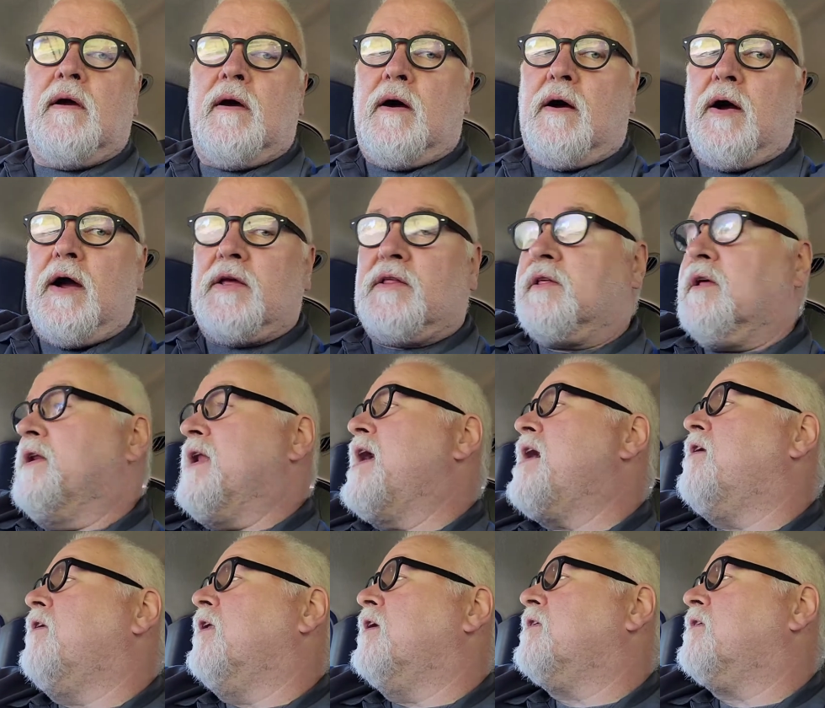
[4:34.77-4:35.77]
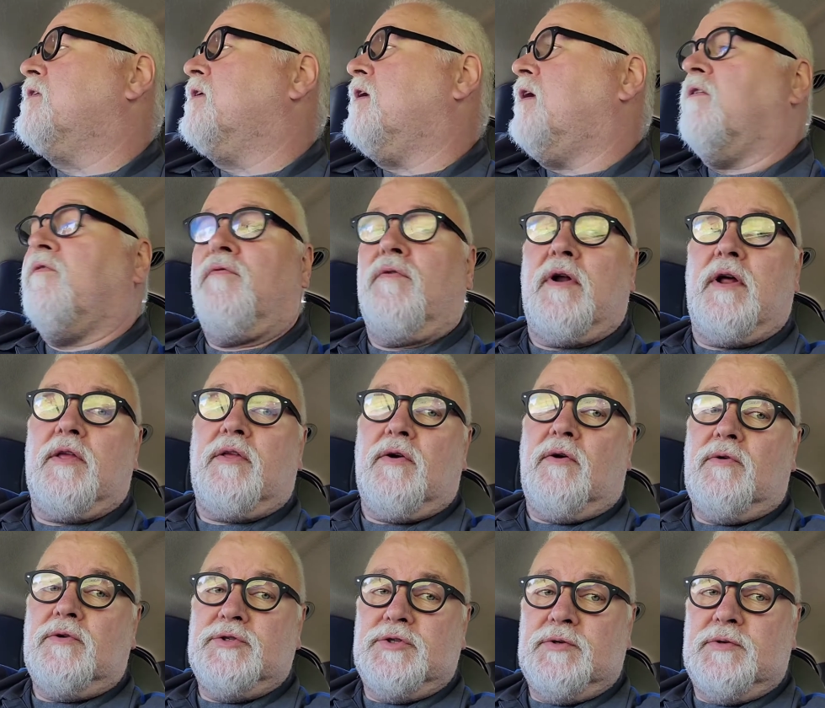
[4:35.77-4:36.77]
All right, so now let's see if what I
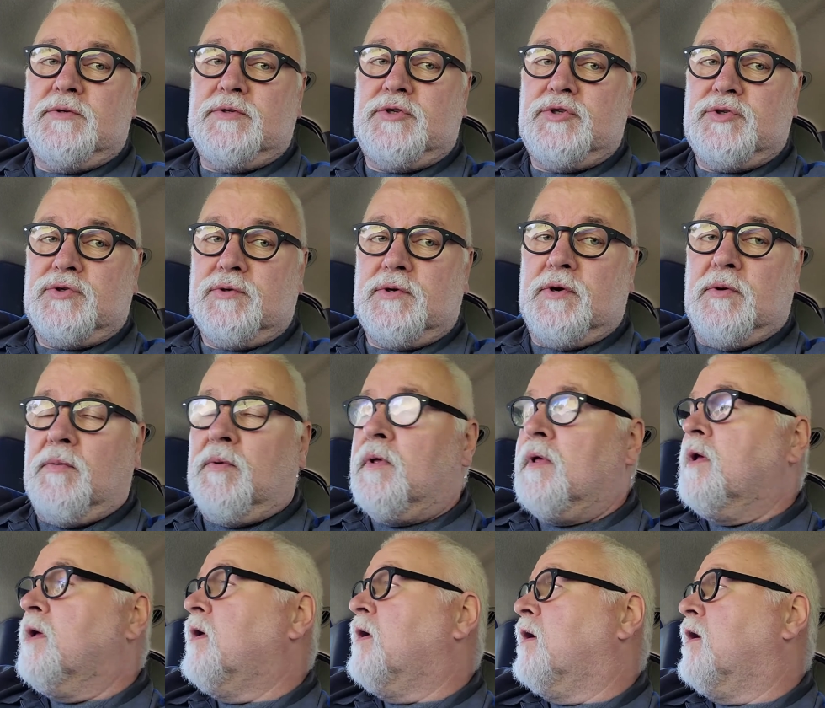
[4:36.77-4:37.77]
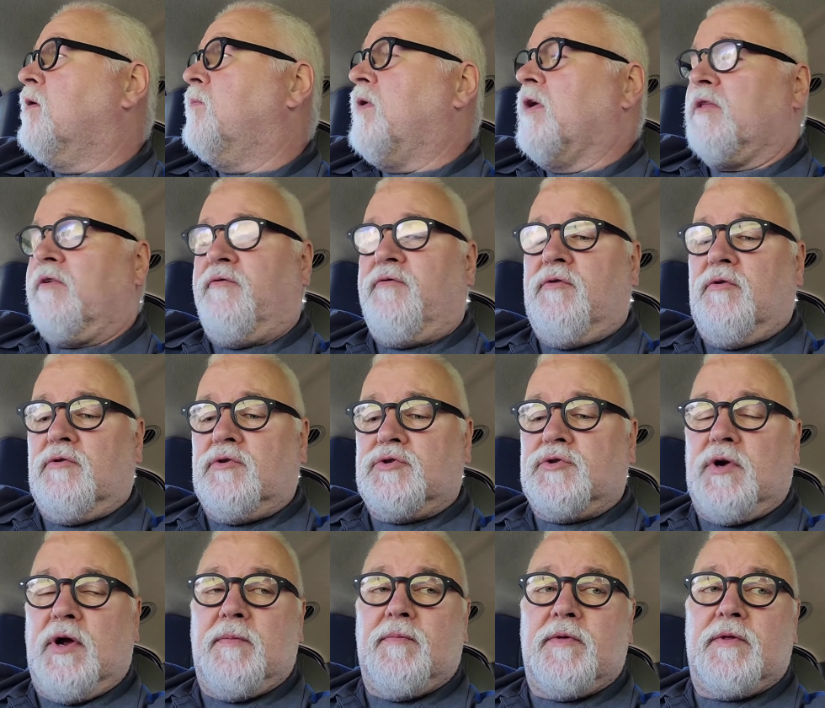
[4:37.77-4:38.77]
told you is true about the fuel
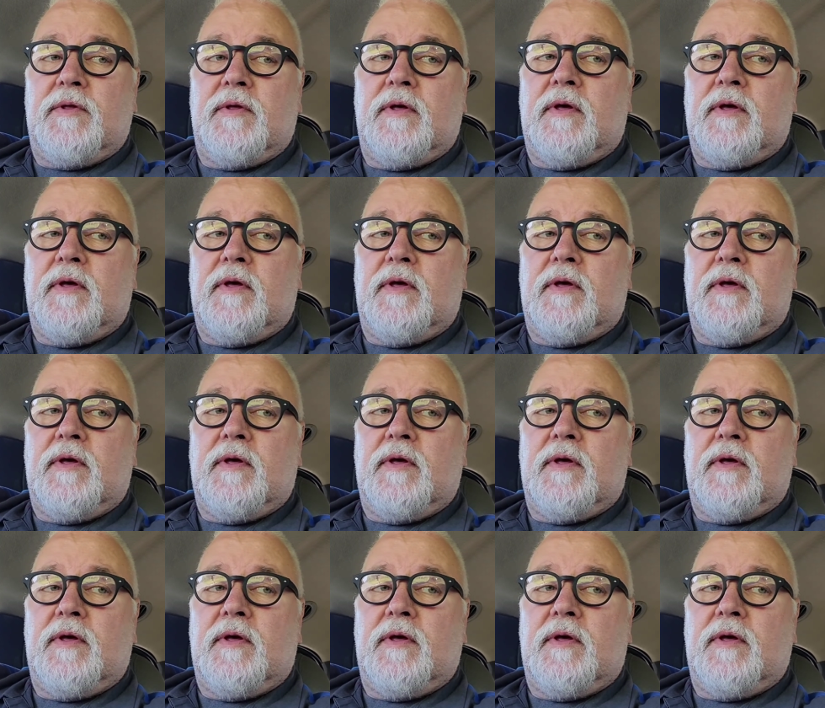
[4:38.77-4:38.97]
trims.